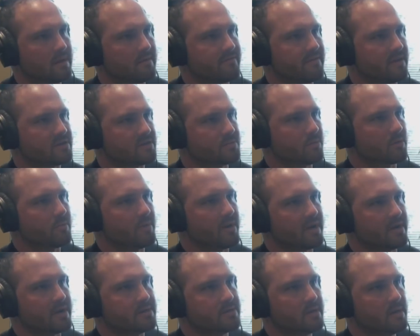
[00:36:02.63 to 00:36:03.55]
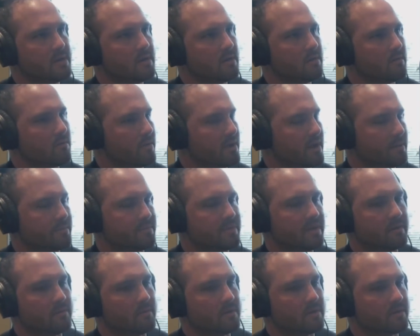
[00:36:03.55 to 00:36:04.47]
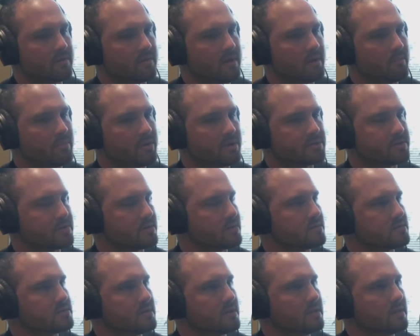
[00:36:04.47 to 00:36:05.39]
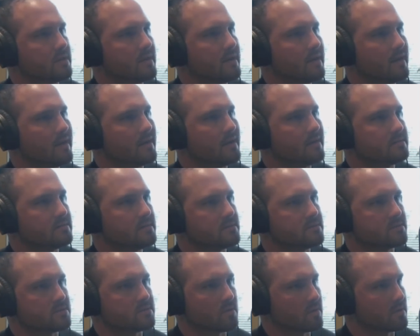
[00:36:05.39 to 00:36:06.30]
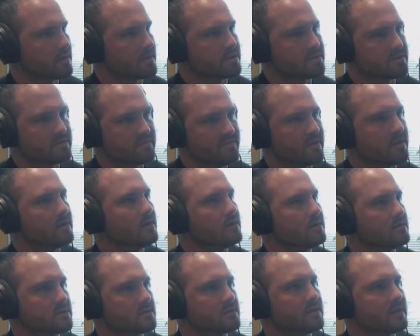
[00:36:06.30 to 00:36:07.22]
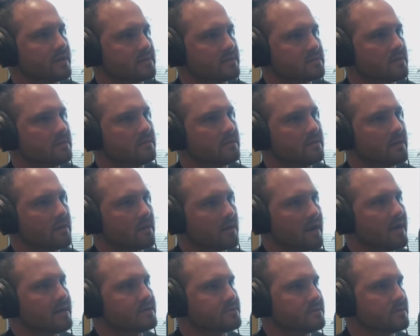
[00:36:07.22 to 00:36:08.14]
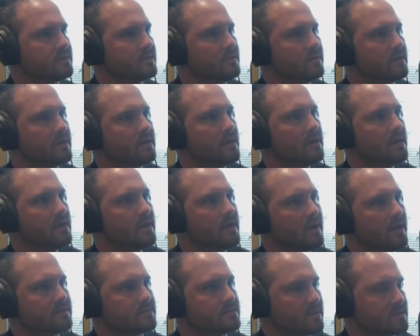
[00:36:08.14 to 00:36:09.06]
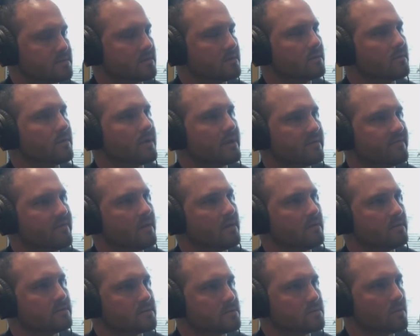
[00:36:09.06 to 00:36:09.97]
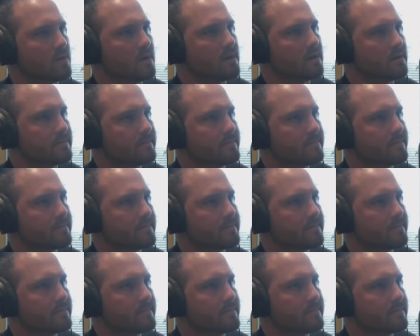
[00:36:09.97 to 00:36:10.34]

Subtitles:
Facebook page where we update with pictures and stories and videos and things that our guys are doing, and so that's a good way to follow us as well.